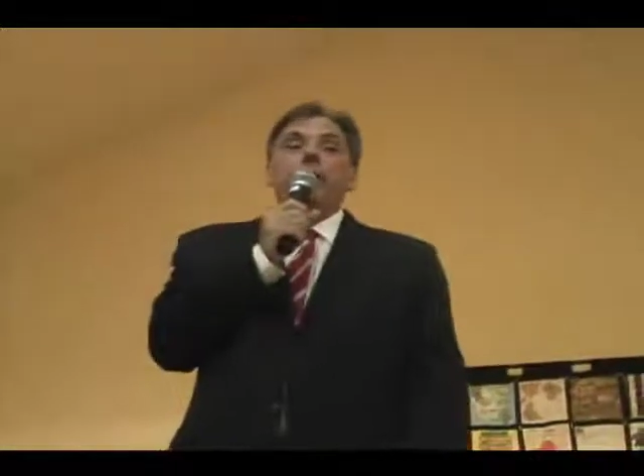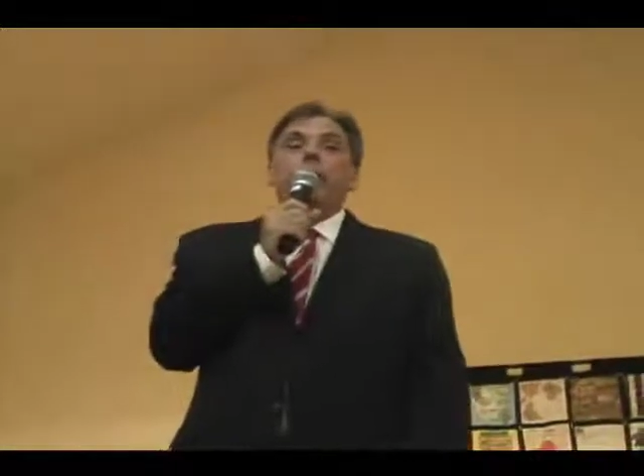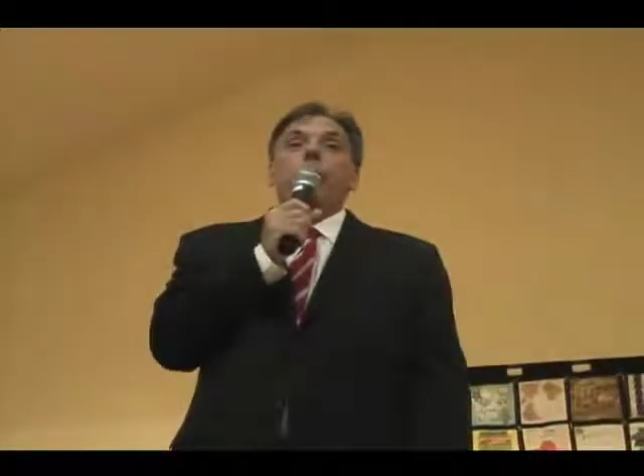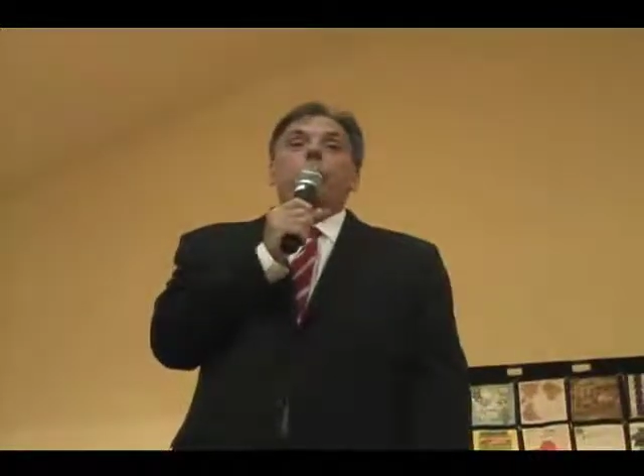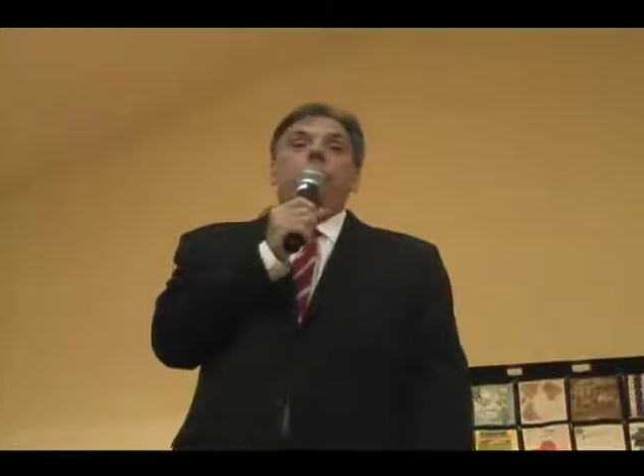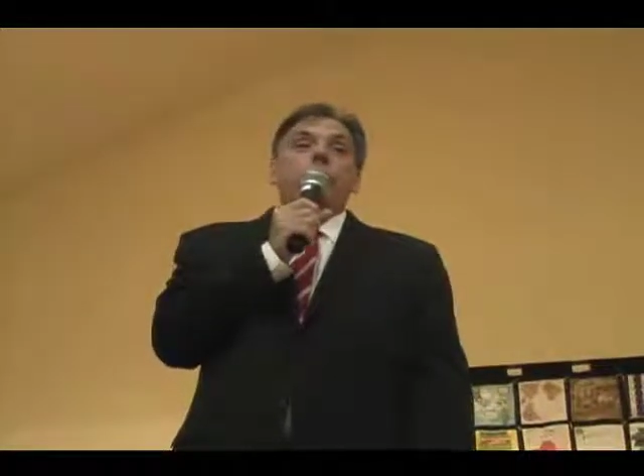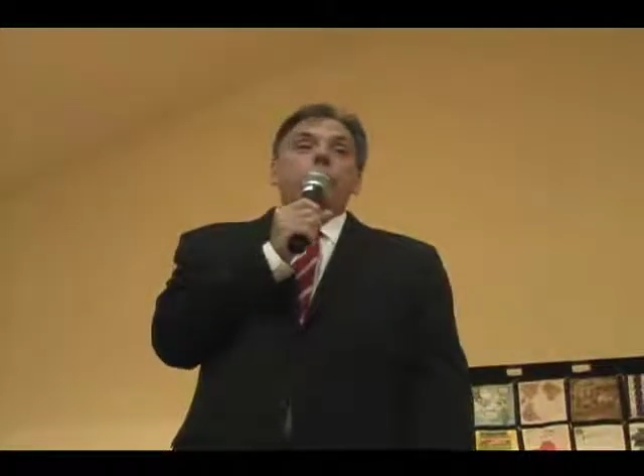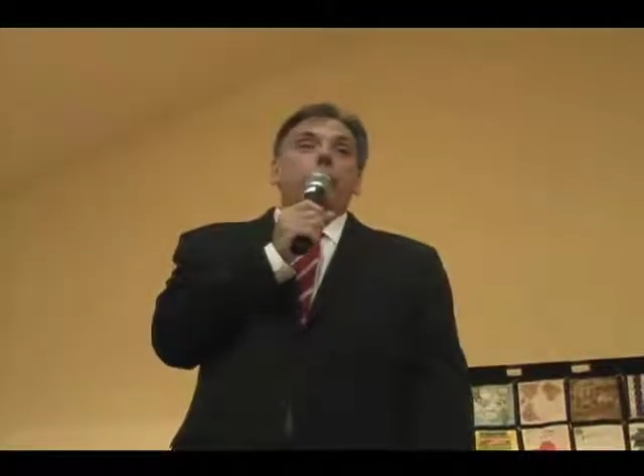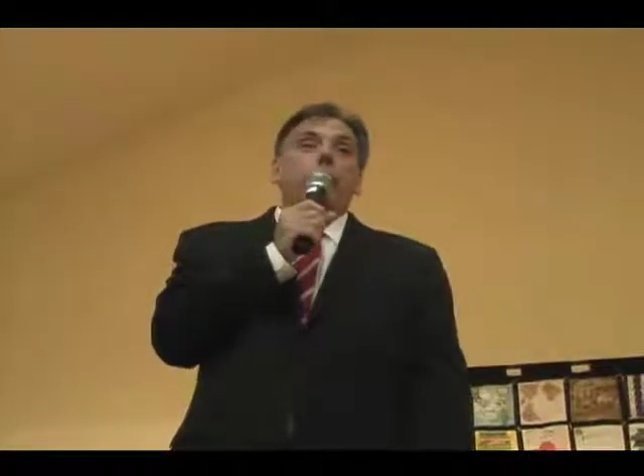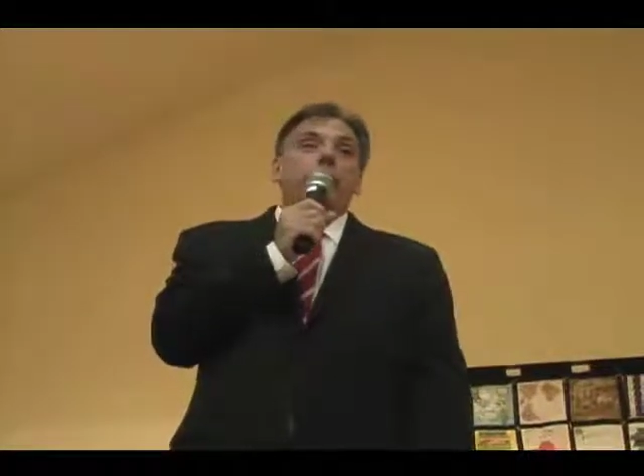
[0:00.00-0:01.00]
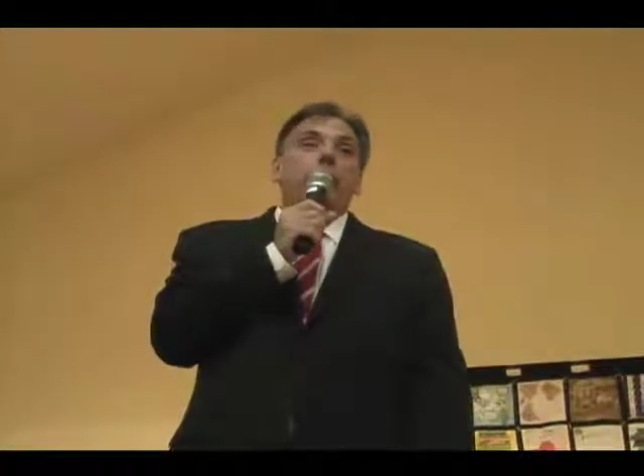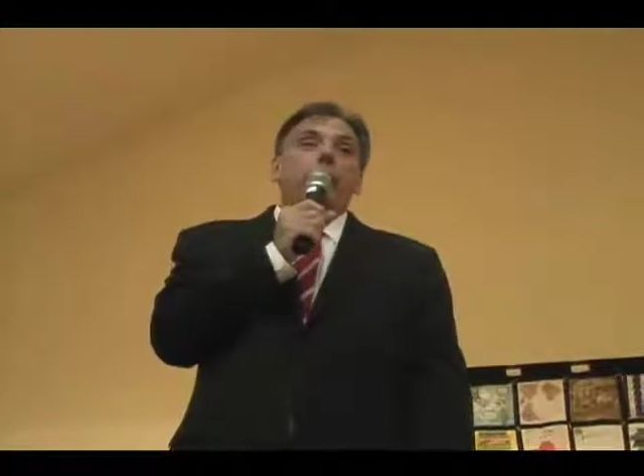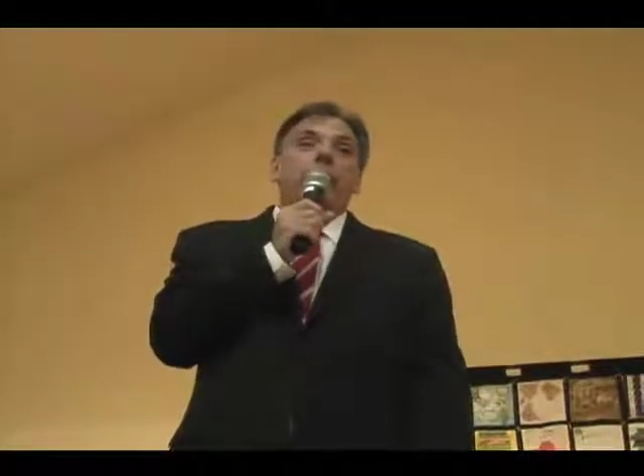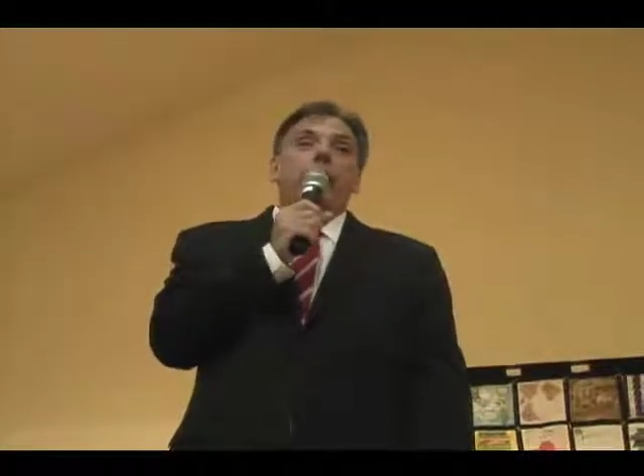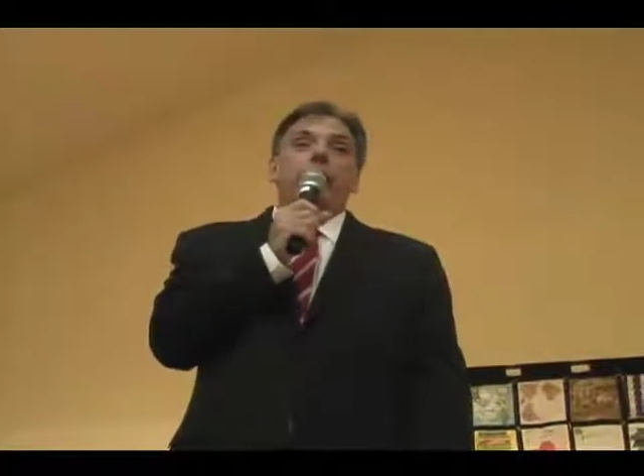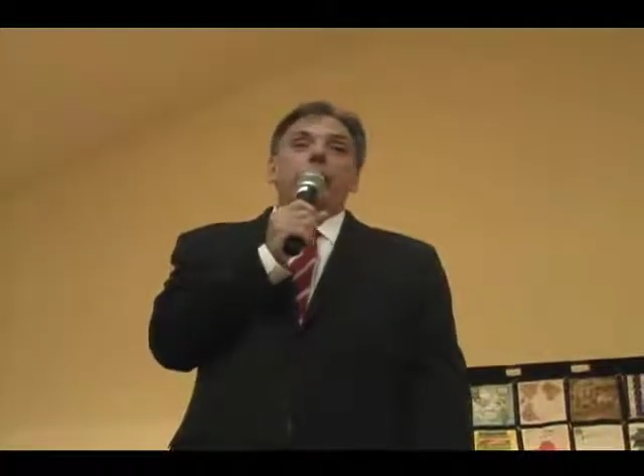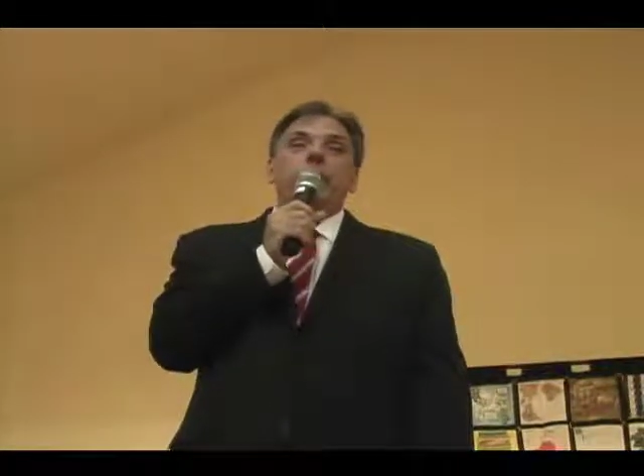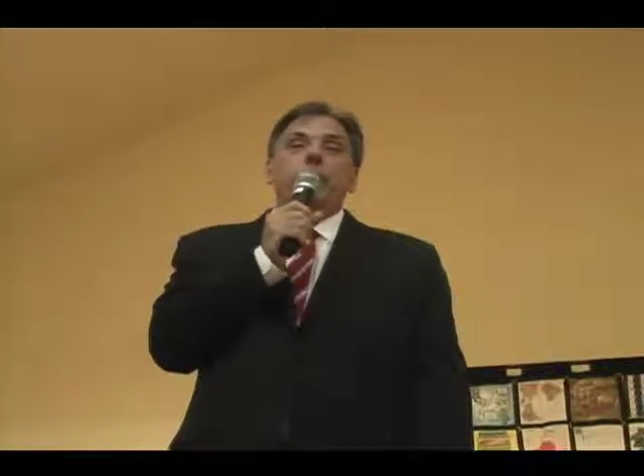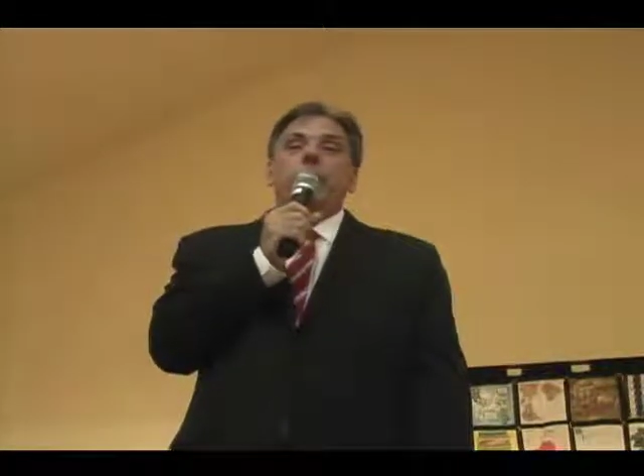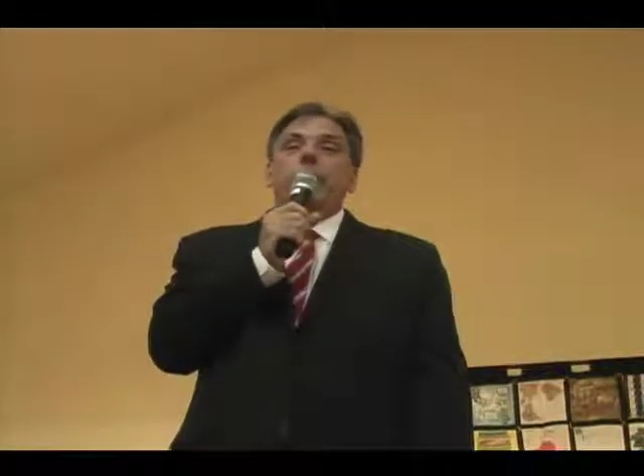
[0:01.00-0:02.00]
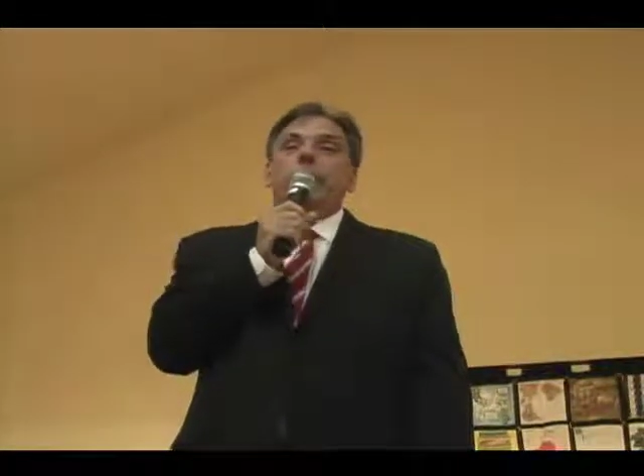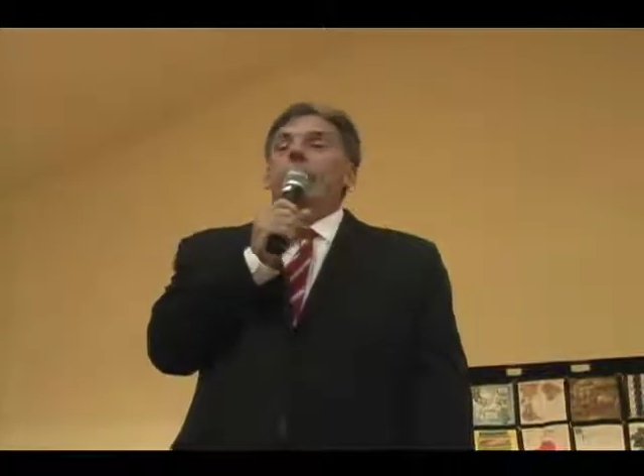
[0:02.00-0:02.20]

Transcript: very well respected in the Congress?